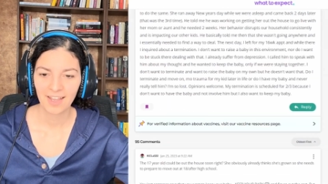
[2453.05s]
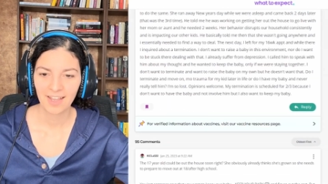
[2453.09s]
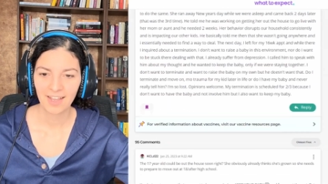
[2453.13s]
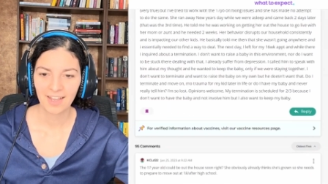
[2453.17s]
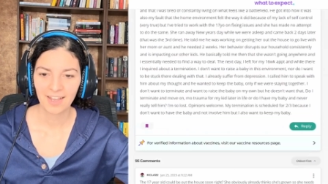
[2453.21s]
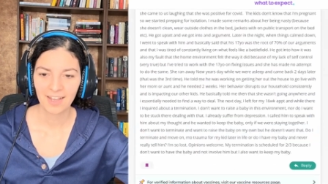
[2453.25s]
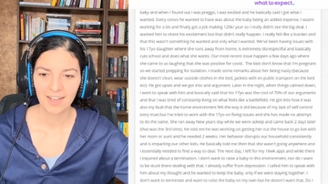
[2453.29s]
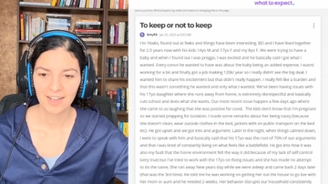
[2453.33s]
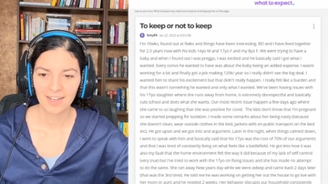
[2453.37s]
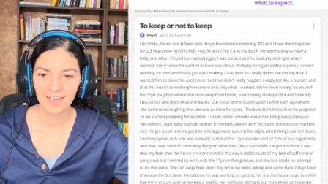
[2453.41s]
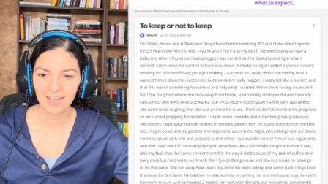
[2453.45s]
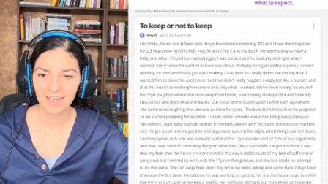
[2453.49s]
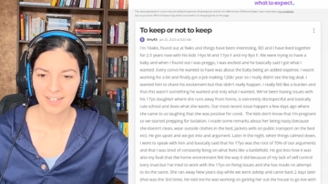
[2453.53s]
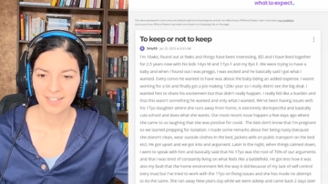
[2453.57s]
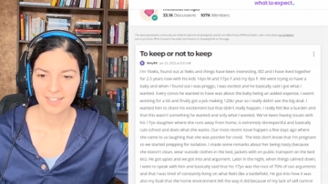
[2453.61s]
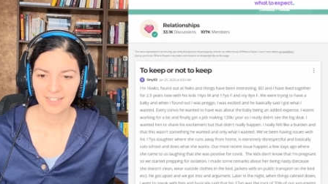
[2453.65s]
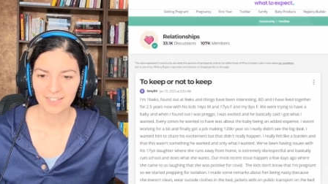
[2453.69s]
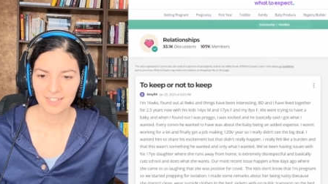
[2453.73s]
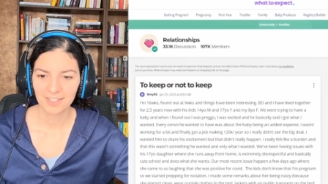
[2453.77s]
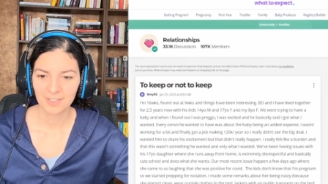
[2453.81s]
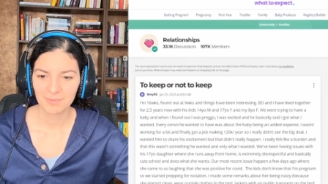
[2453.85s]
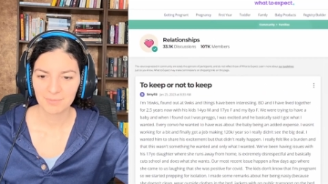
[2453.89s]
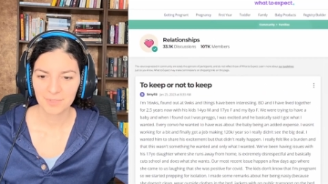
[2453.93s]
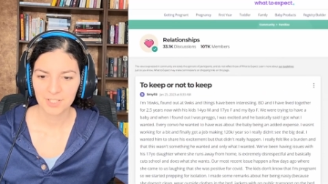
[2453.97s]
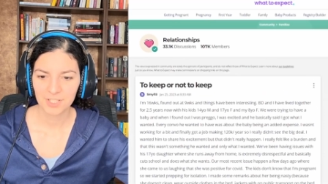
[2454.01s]

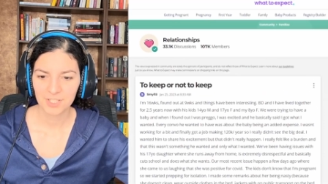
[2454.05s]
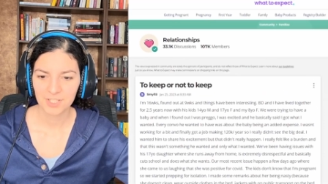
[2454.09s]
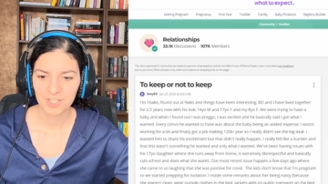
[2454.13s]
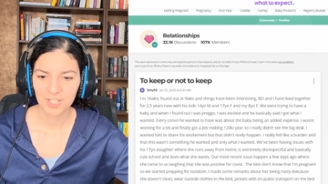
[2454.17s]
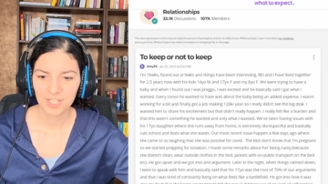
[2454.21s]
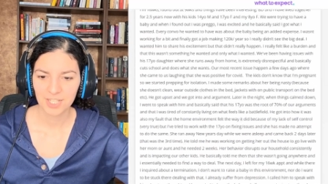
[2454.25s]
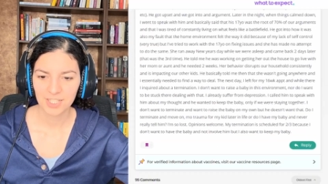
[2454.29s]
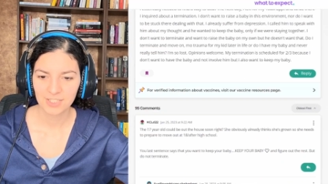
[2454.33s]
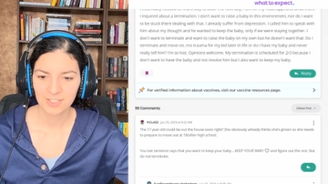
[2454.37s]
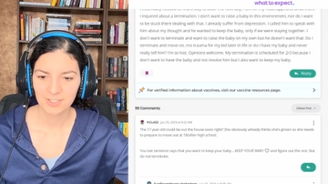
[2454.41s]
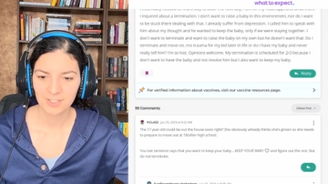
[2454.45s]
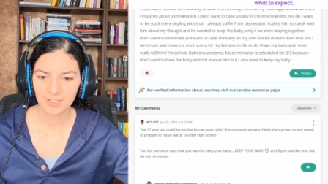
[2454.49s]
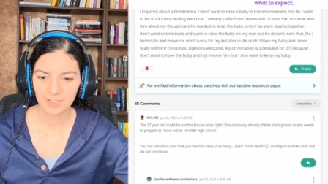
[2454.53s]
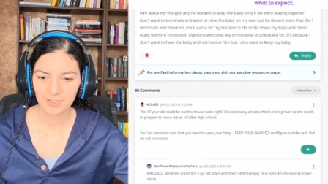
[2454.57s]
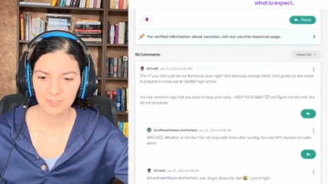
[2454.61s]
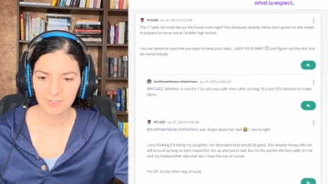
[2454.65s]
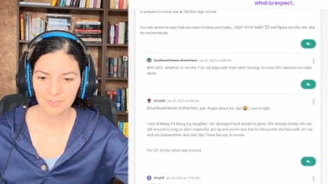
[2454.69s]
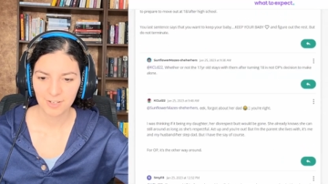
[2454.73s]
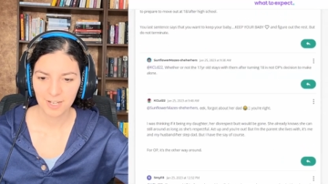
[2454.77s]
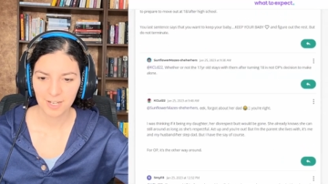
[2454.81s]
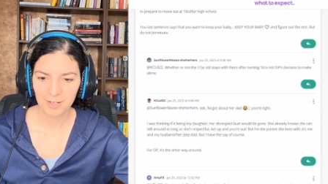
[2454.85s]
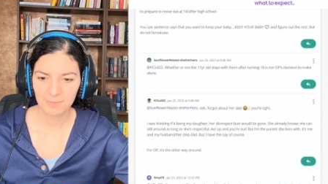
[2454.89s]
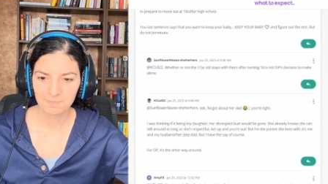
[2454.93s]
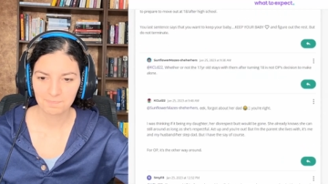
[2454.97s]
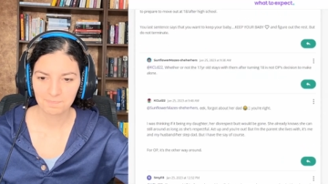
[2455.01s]
Let me just
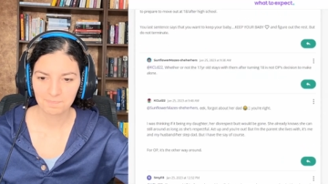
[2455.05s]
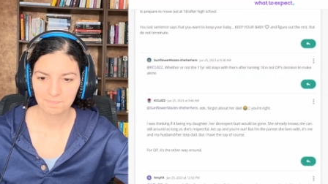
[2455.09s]
confirm.